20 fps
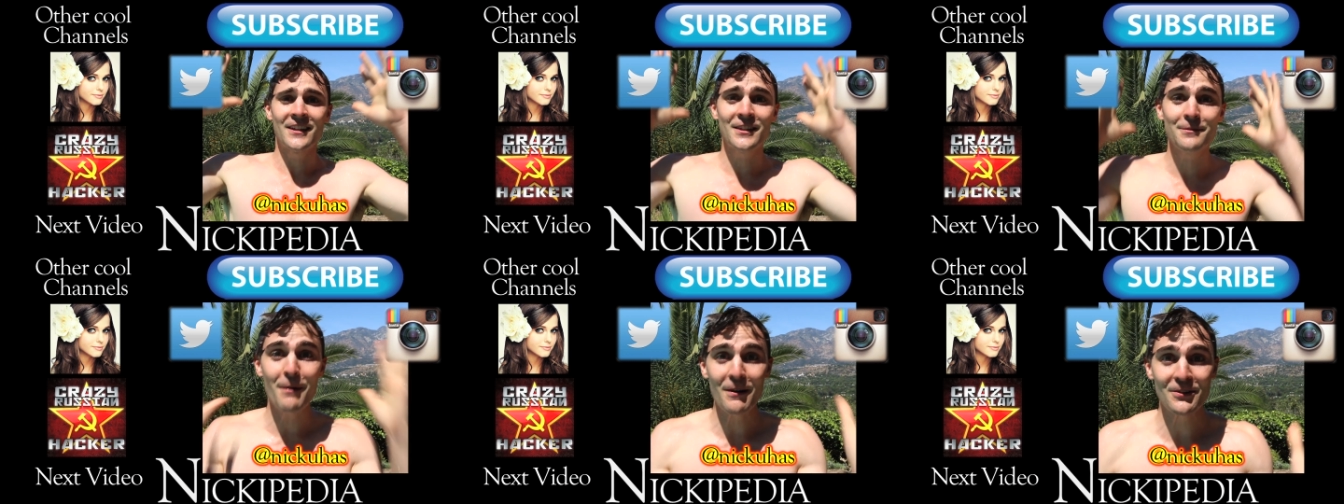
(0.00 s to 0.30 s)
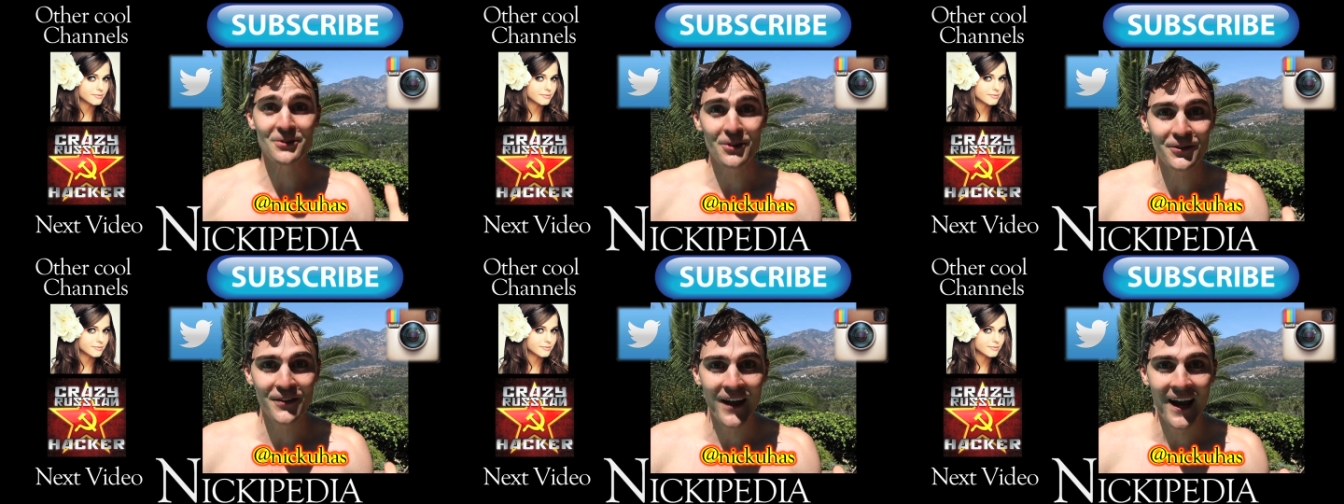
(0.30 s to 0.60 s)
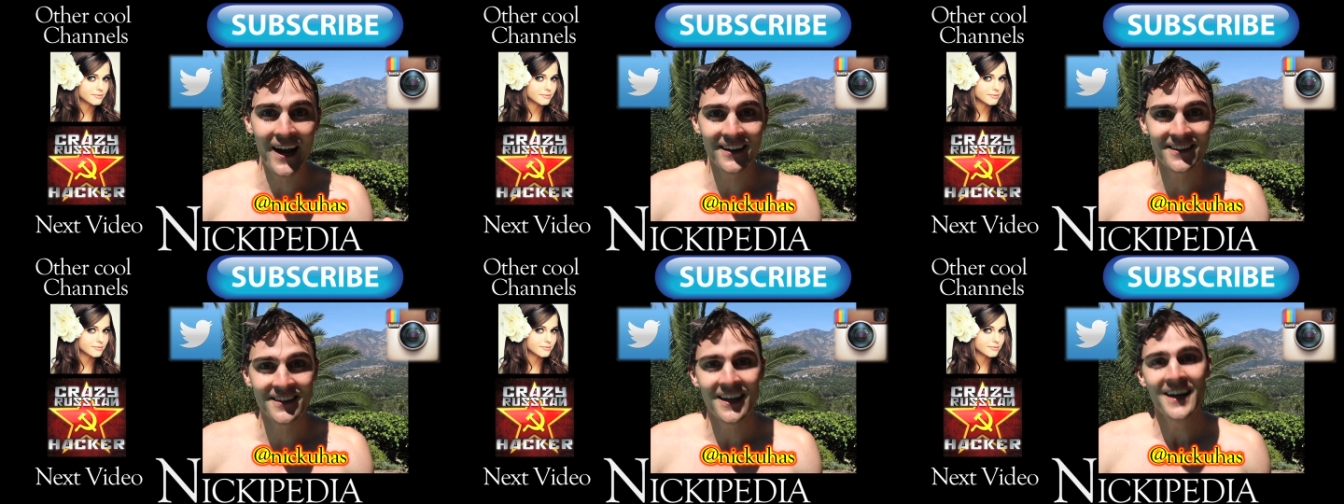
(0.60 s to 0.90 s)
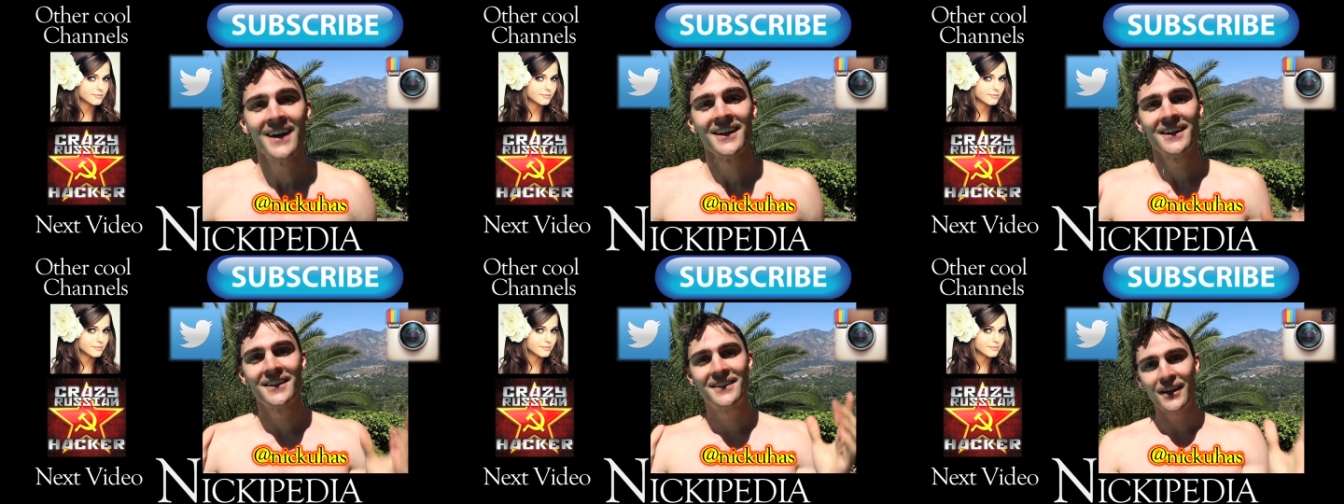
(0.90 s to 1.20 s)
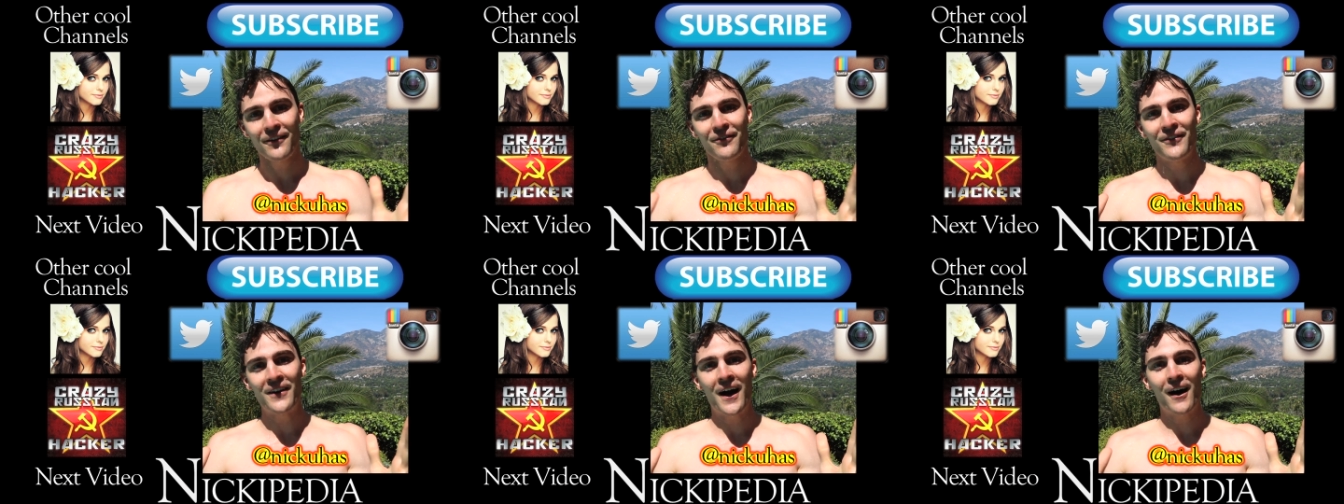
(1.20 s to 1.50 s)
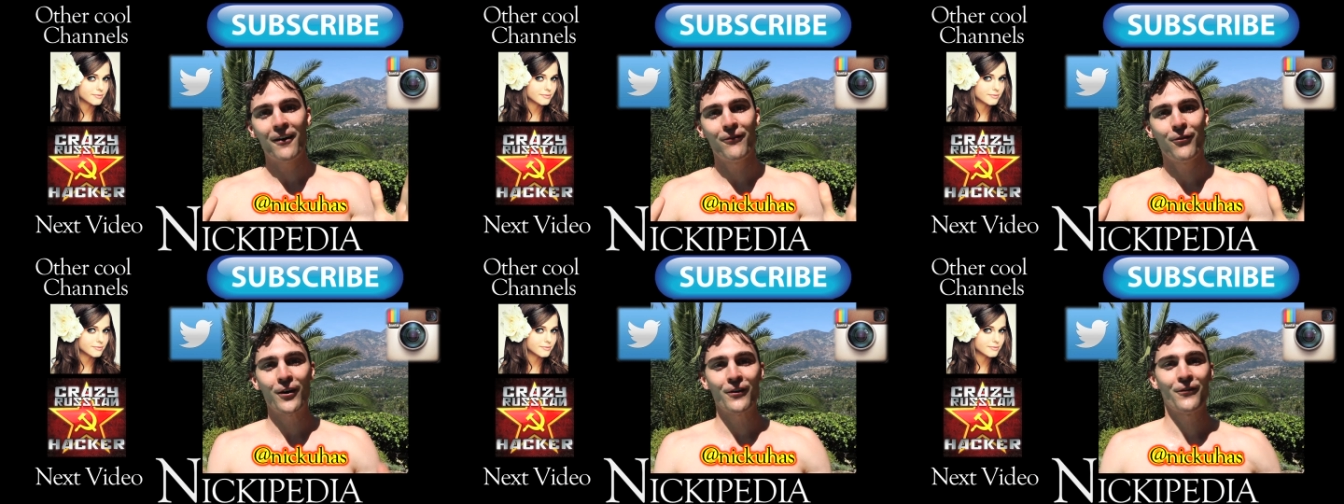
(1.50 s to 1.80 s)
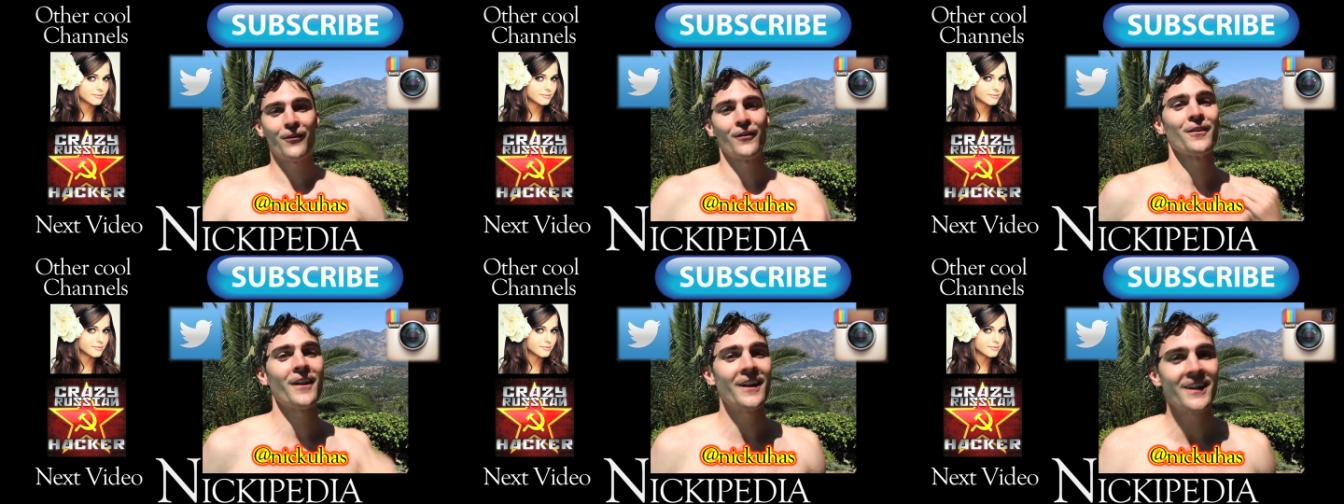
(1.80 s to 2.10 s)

And a special thanks to Tiffany Alvord